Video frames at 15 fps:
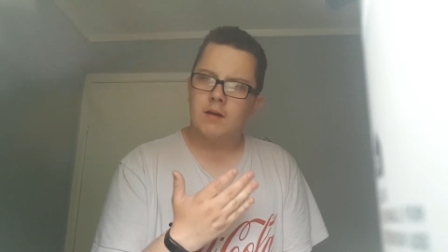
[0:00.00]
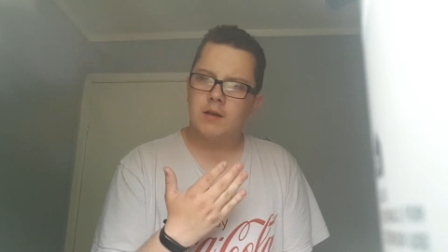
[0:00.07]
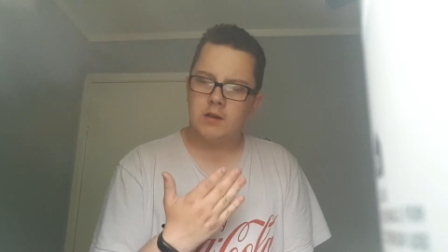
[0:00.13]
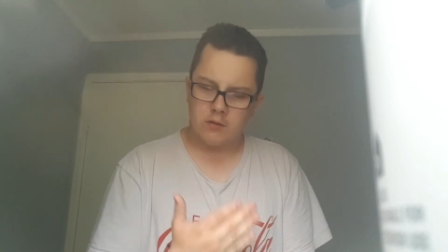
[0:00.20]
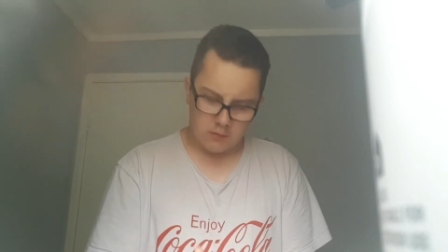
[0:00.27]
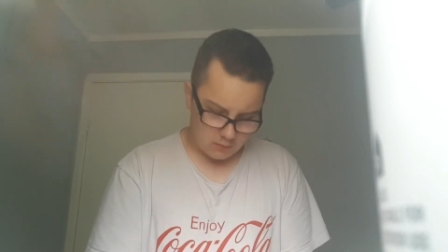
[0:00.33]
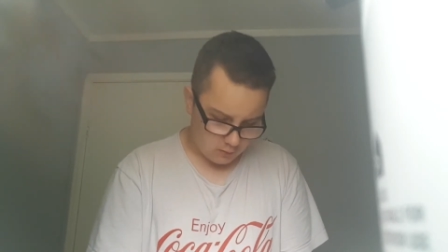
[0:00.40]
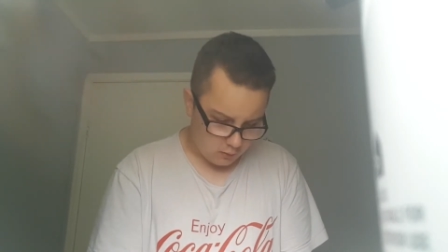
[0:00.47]

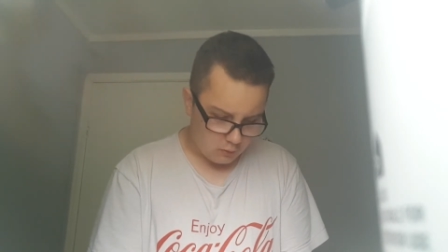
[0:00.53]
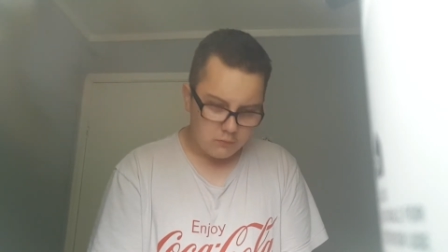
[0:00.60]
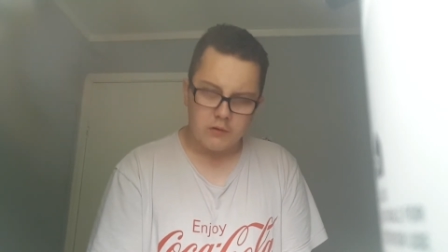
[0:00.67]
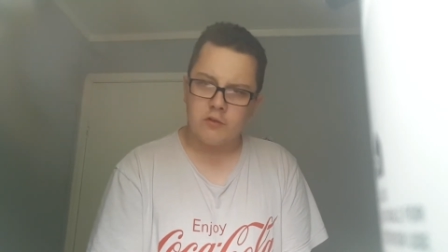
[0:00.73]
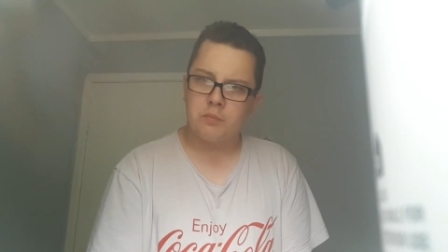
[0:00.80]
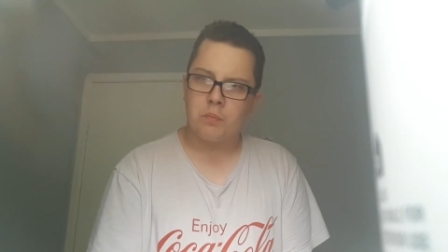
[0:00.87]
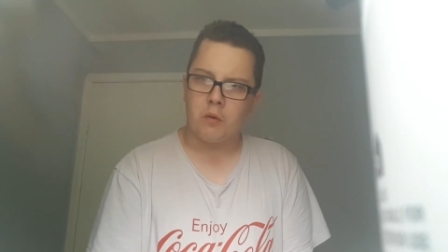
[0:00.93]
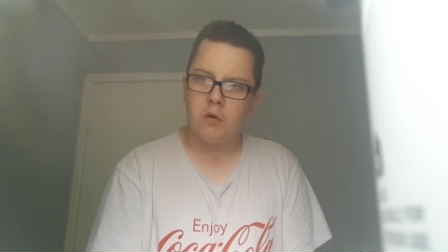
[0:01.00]
you're
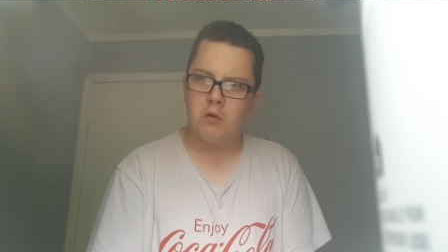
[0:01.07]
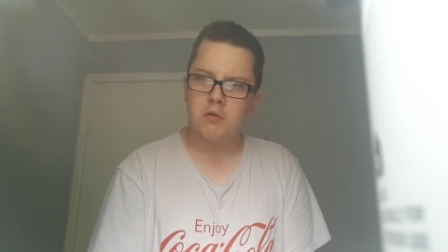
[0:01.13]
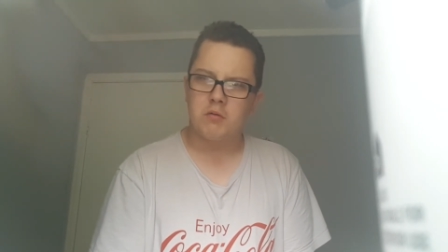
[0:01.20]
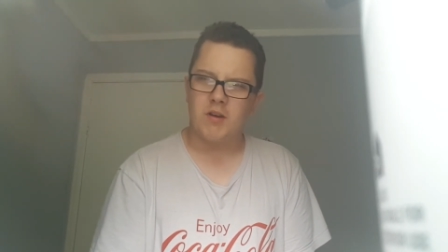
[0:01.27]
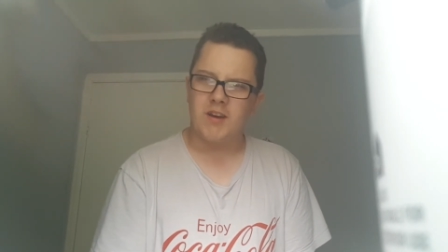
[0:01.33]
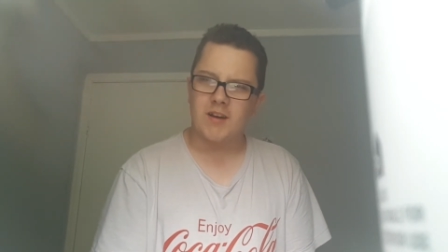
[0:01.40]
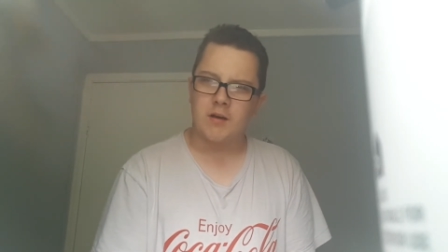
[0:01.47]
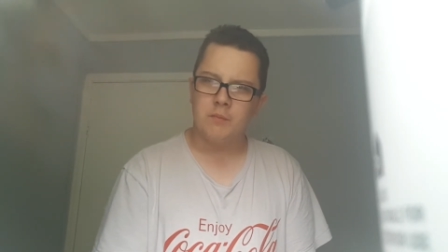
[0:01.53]
always broke
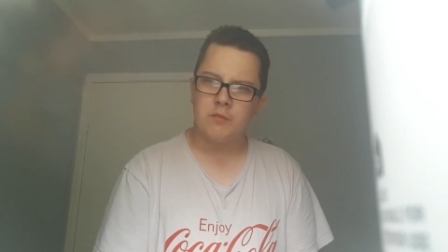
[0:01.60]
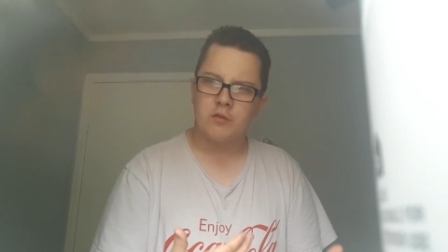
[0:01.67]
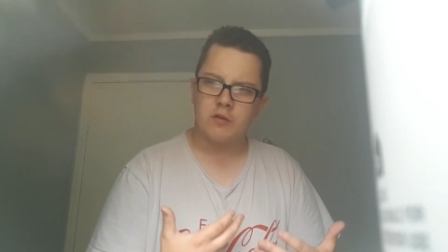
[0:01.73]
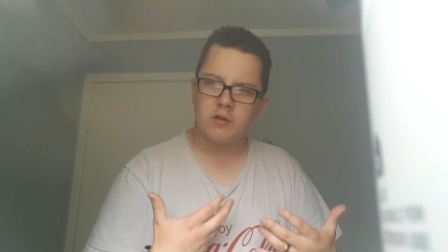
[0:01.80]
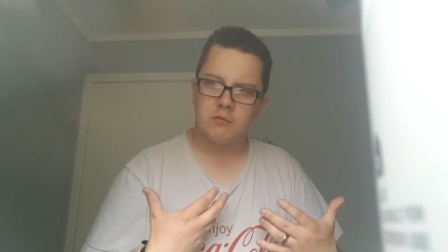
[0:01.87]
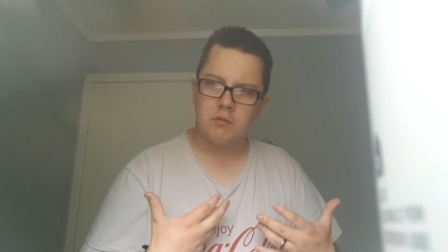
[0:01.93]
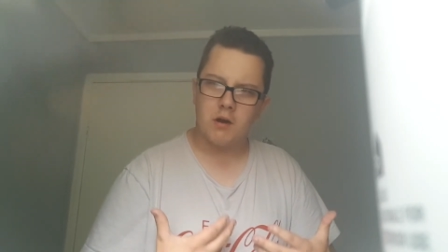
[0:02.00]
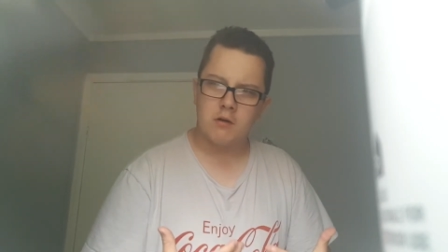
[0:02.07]
when it comes to
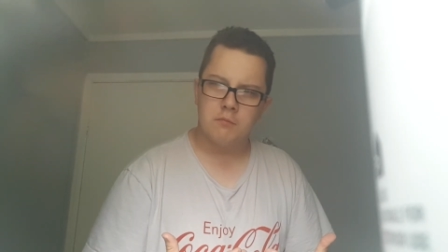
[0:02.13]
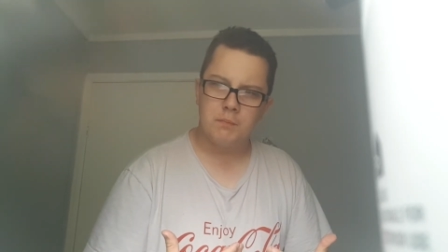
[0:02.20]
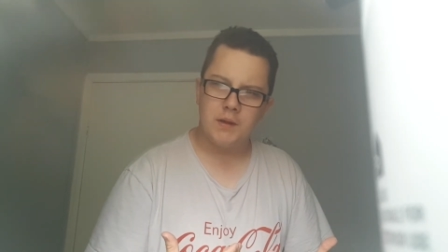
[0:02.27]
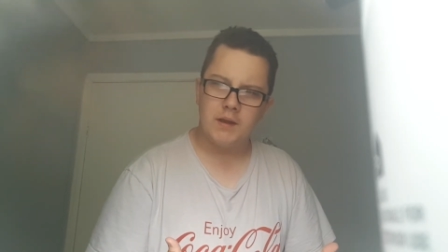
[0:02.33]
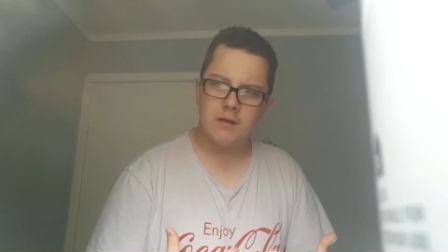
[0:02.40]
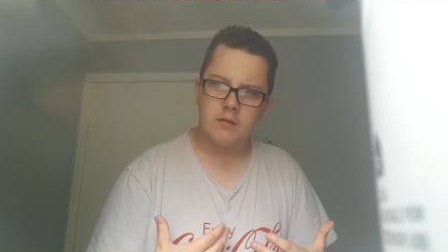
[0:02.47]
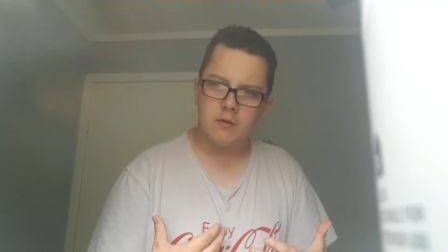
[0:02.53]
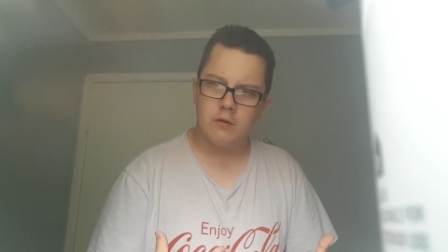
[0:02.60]
the well-being